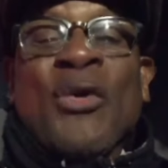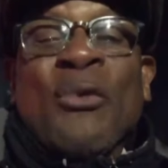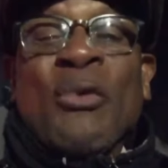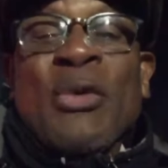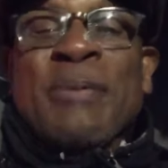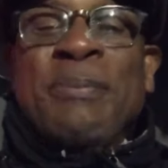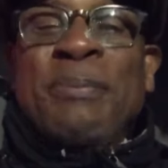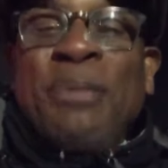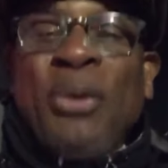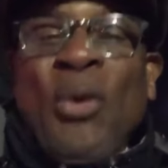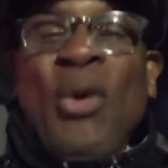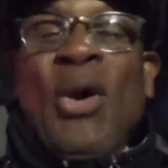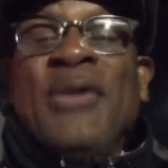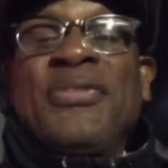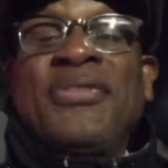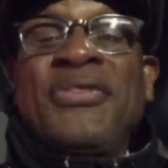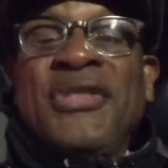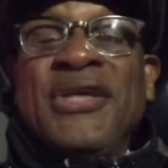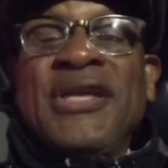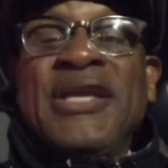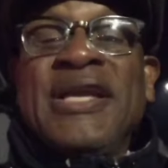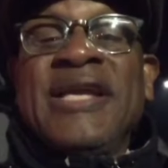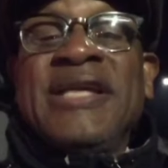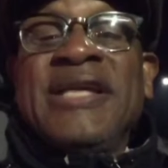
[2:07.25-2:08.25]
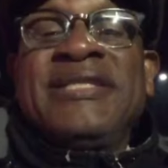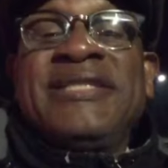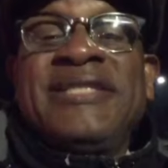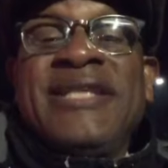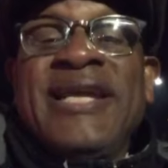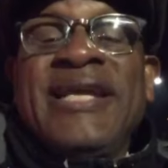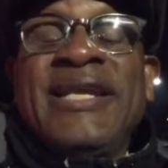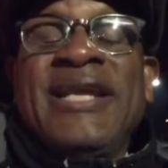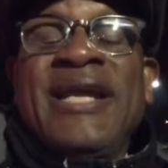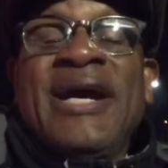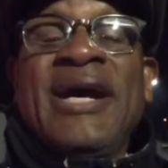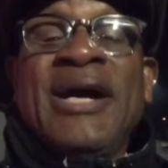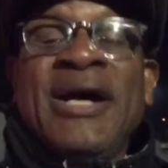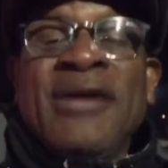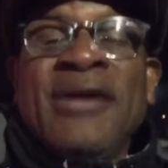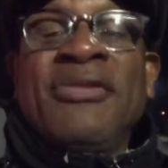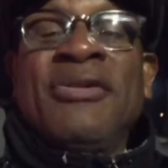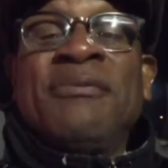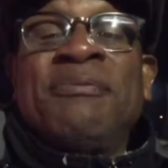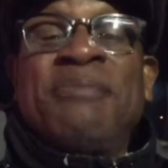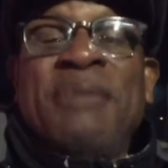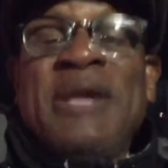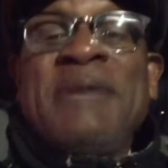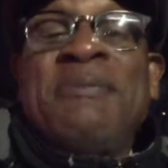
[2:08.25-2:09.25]
Report things that
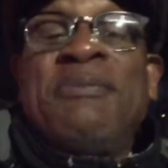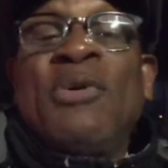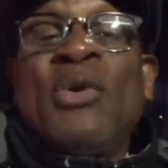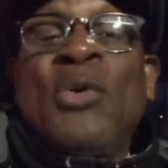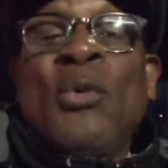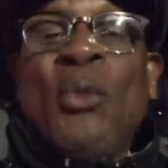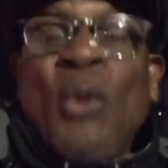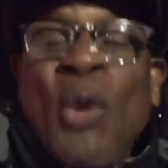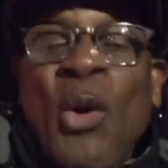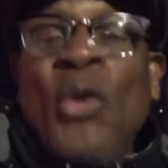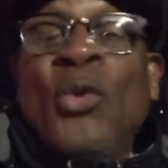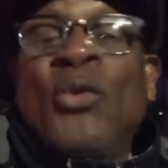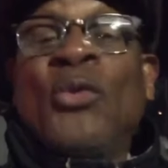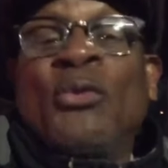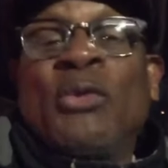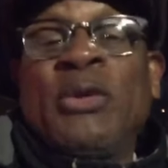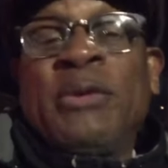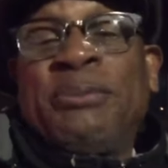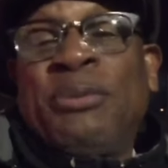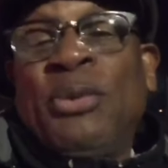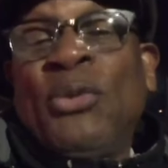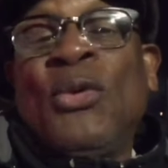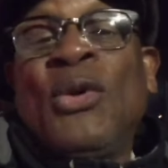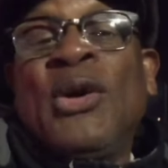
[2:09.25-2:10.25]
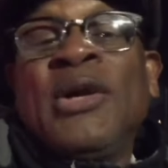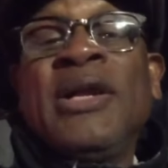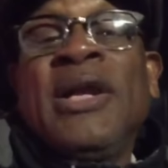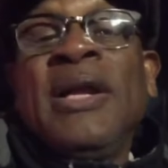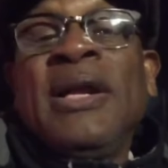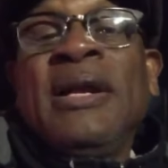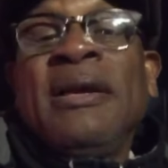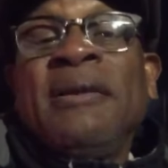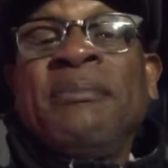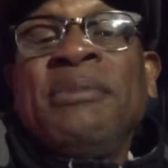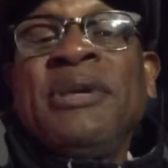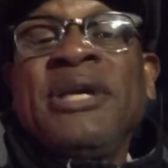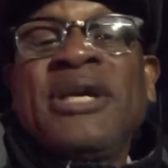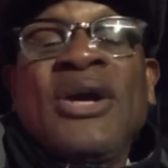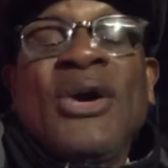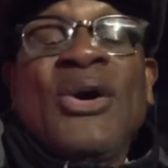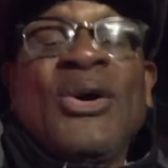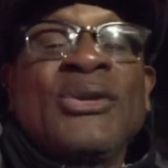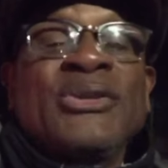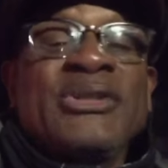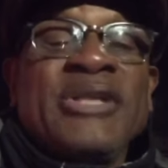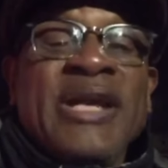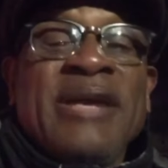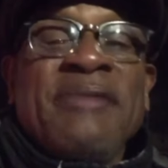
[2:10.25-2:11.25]
other people won't report,
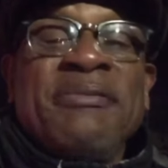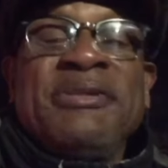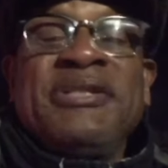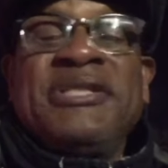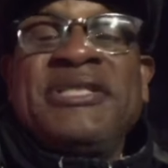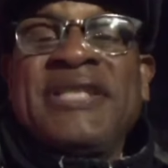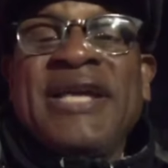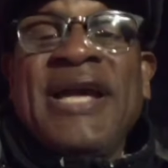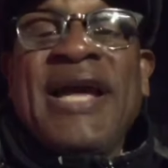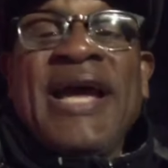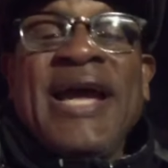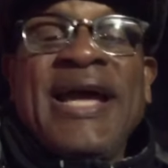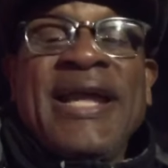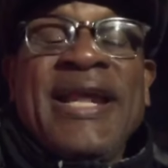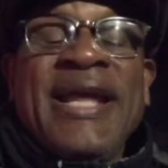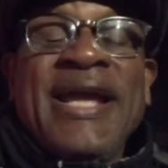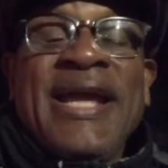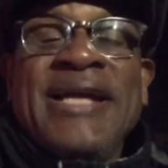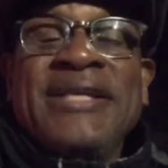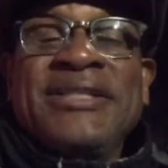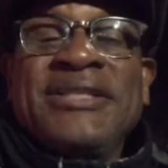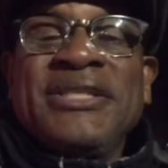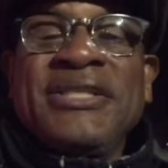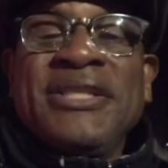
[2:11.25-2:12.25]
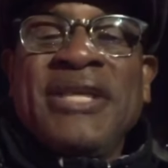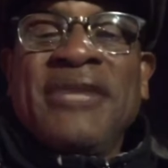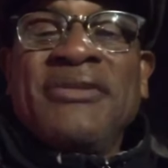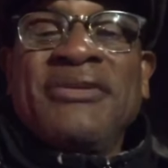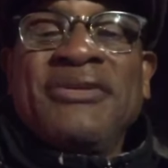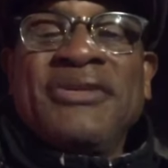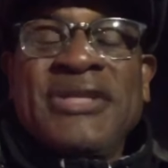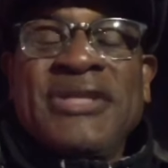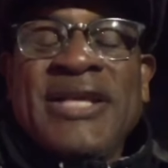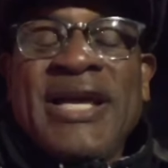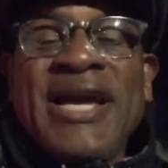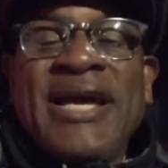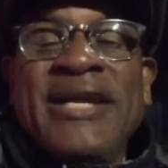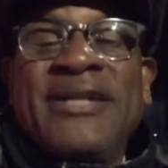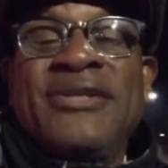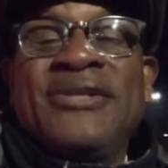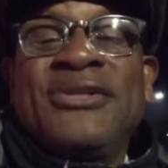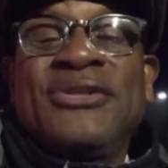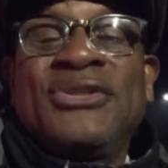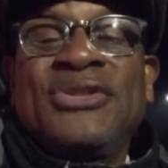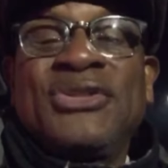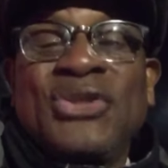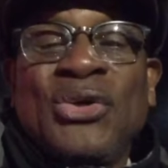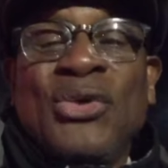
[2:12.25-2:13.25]
because every side has another side of
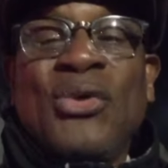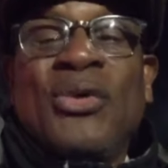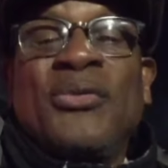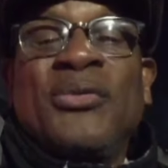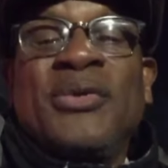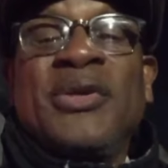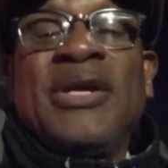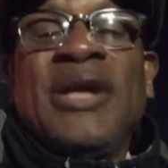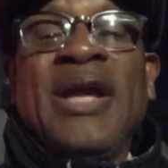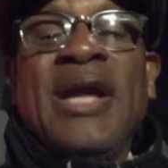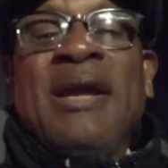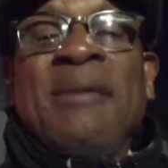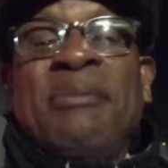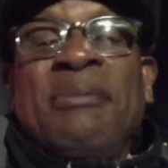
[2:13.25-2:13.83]
the story.